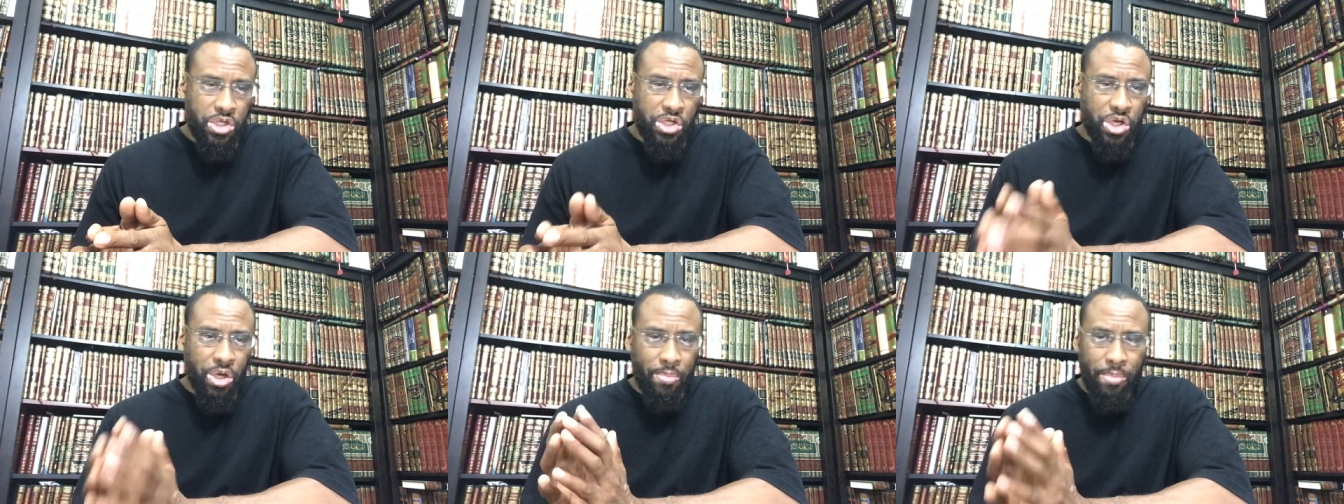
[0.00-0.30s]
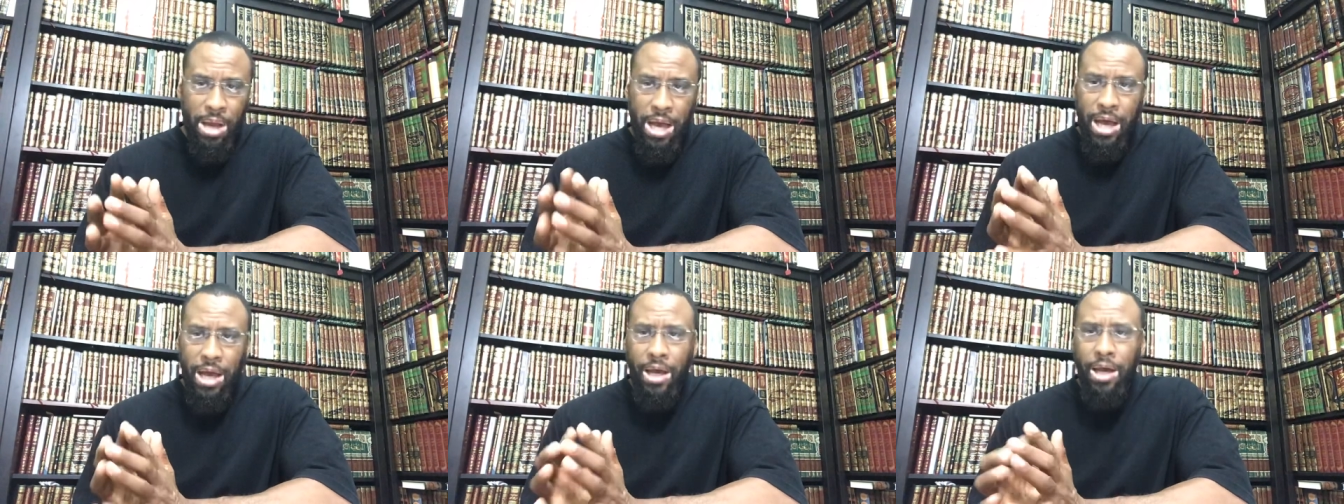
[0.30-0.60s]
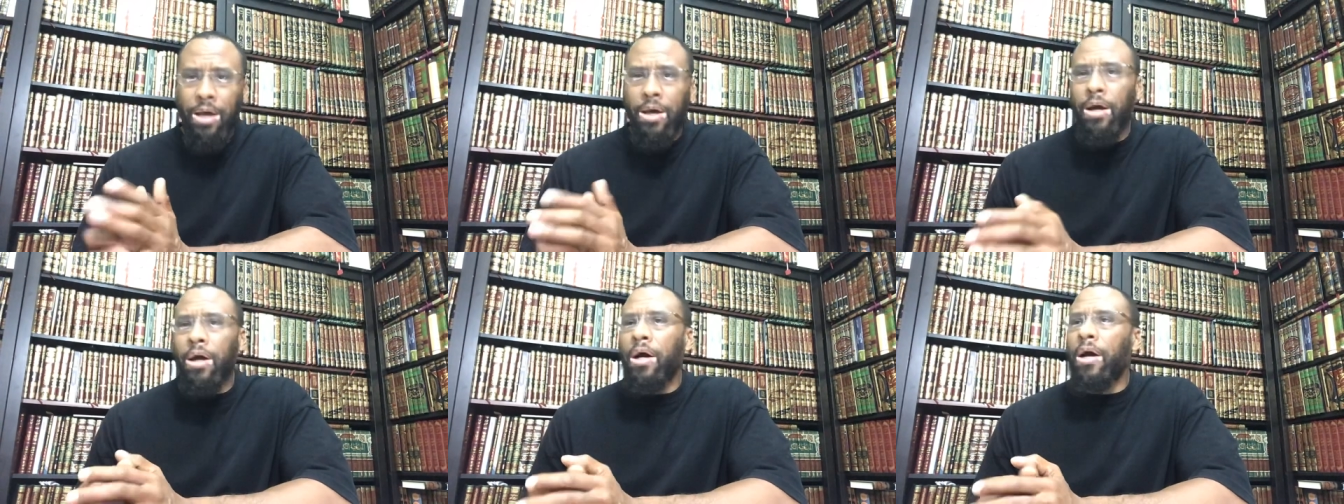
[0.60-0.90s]

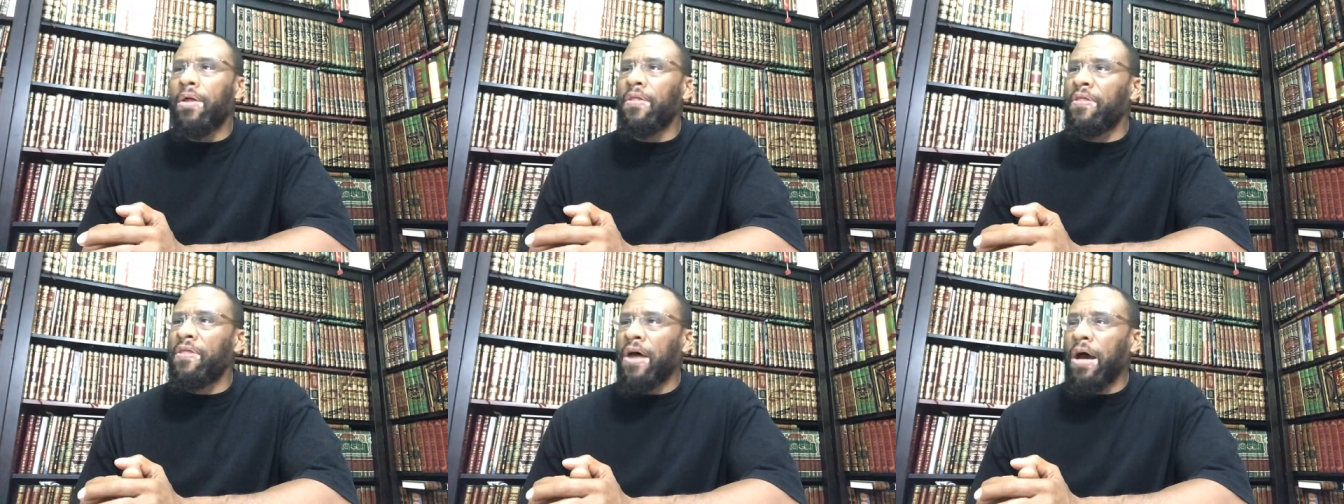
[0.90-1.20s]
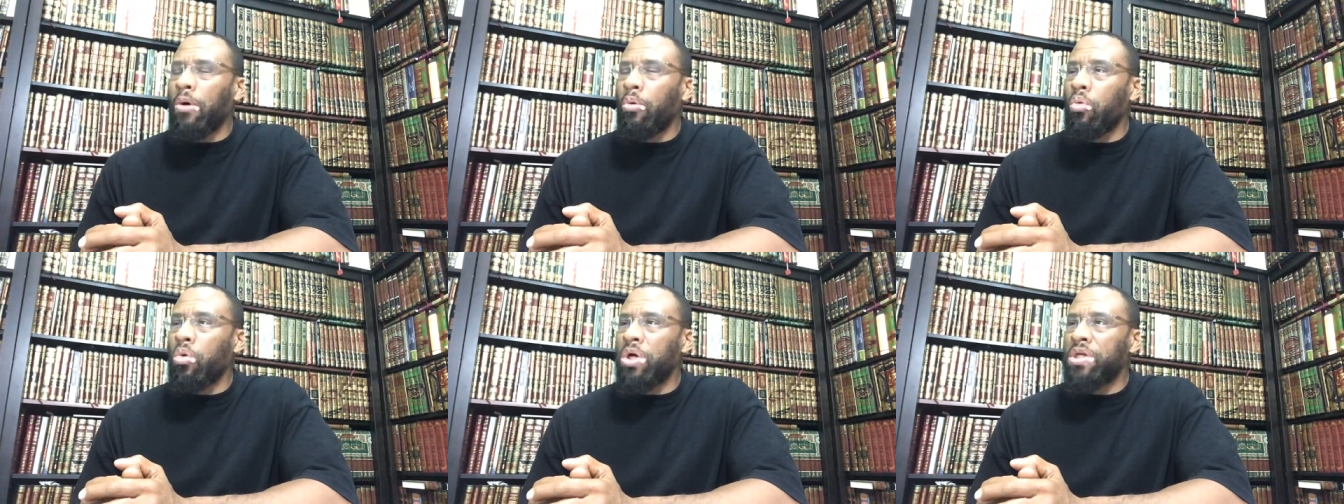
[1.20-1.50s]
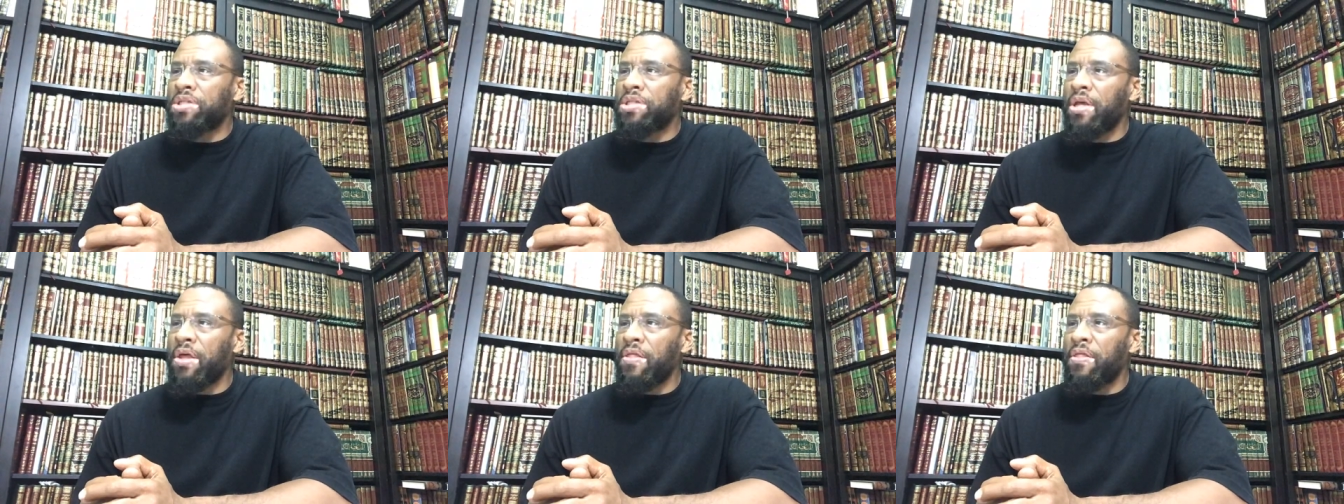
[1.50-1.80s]
Jama'ah that
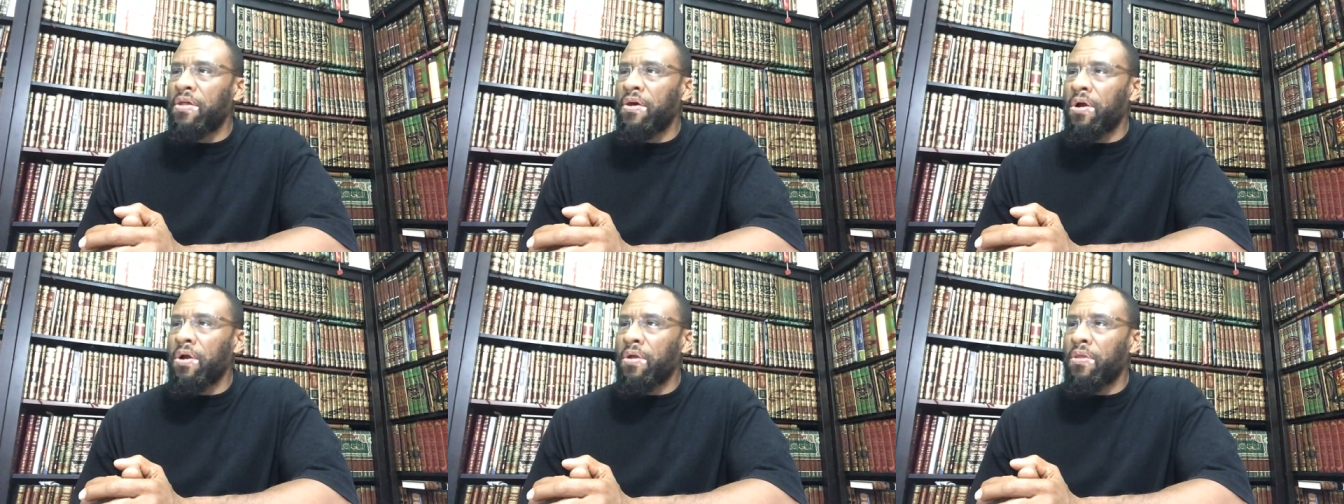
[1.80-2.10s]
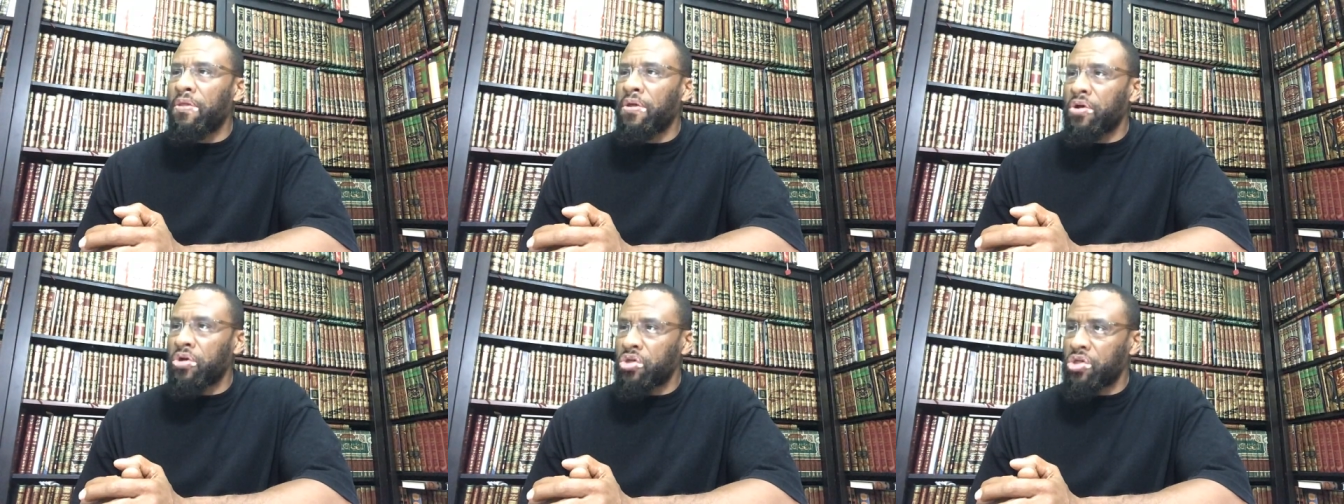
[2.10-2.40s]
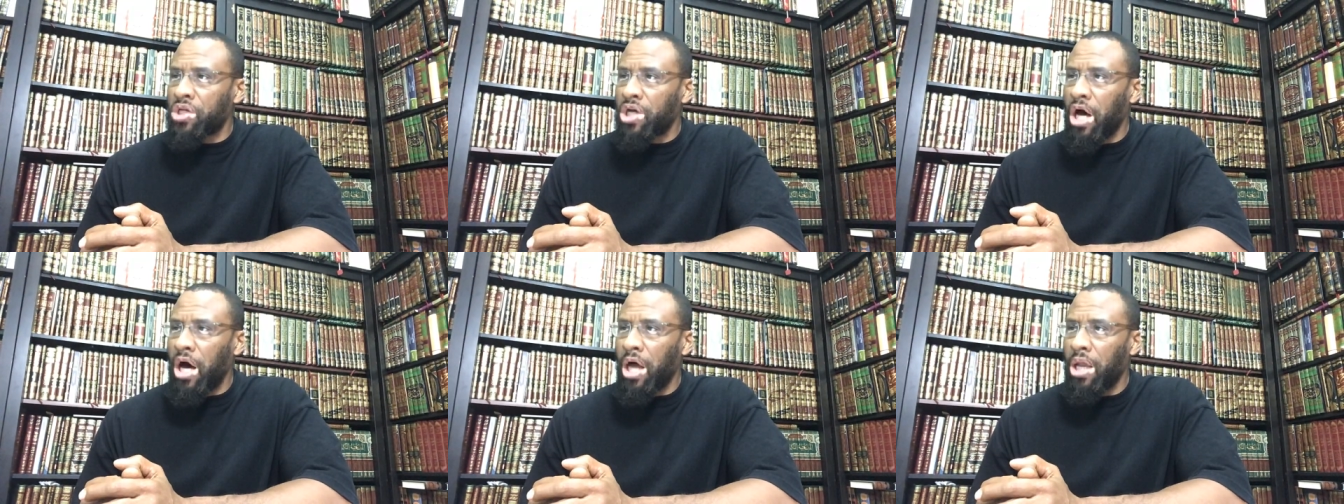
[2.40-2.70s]
was their their
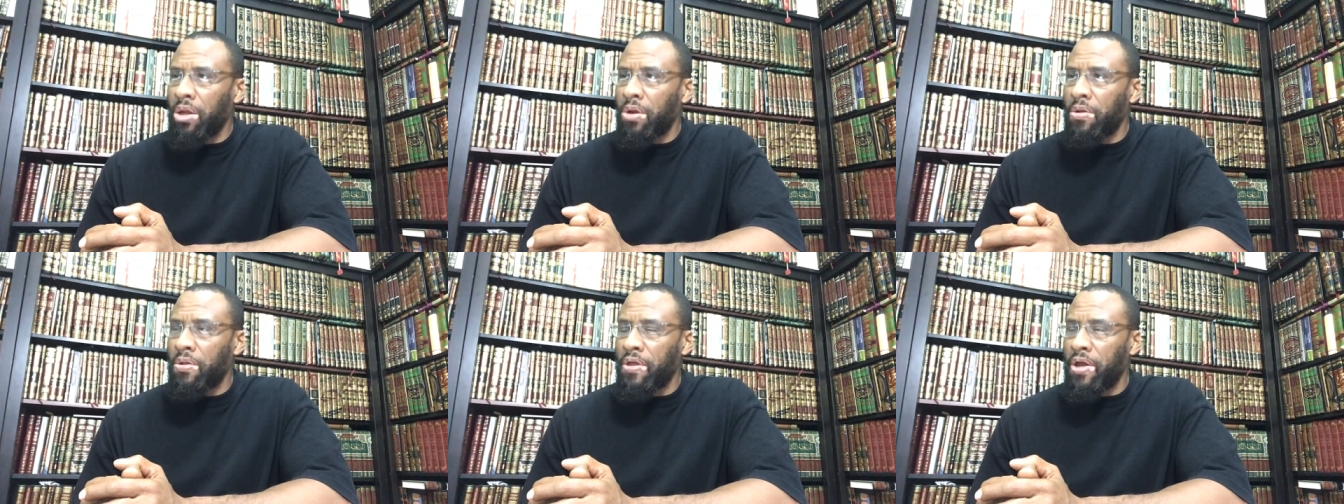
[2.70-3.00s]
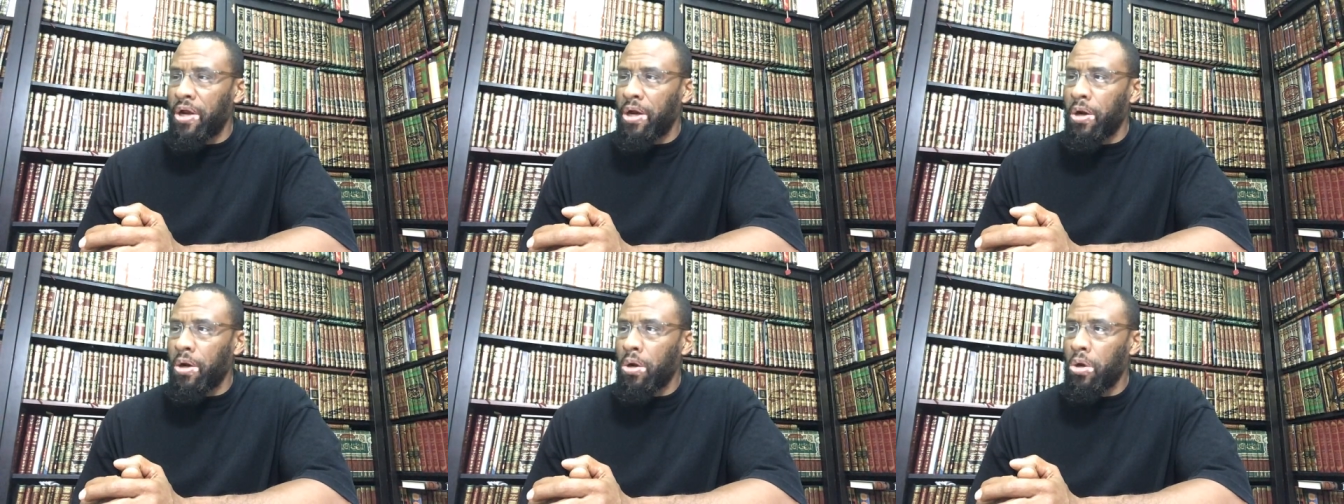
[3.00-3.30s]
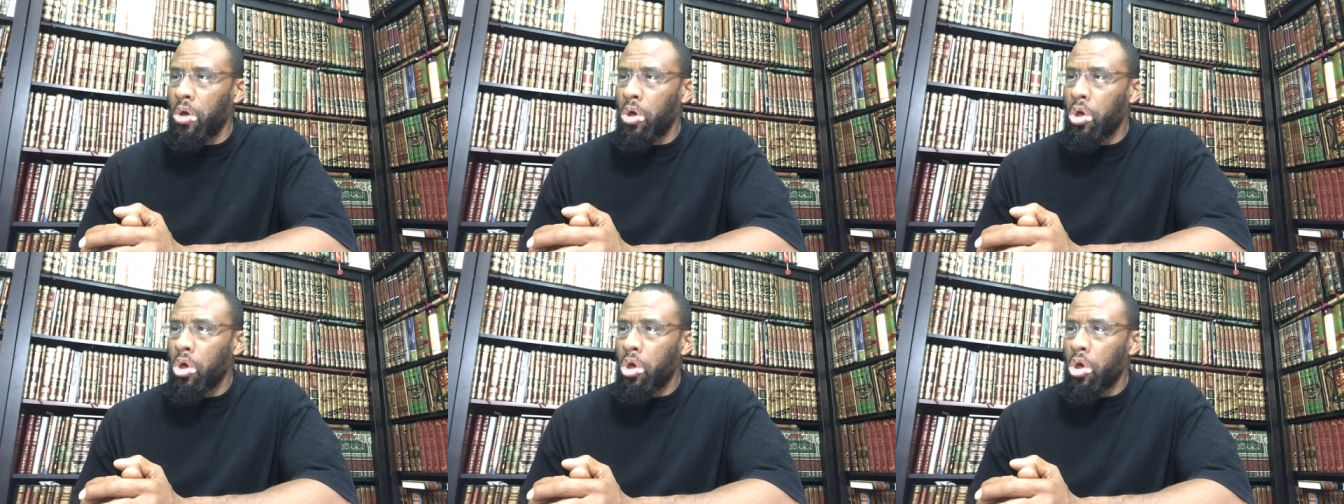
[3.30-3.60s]
scholar
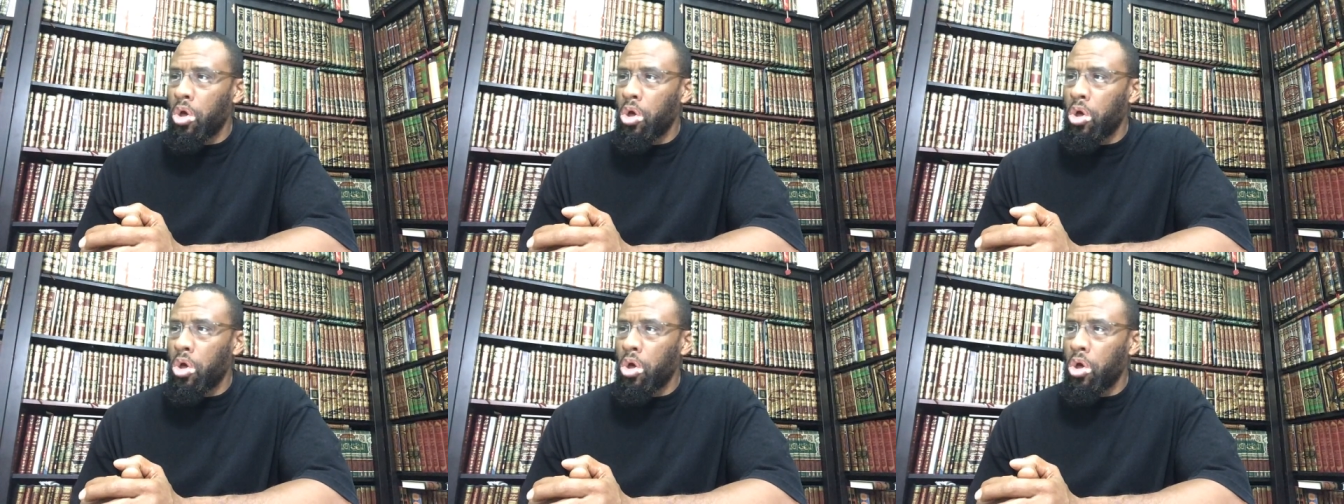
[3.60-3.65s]
there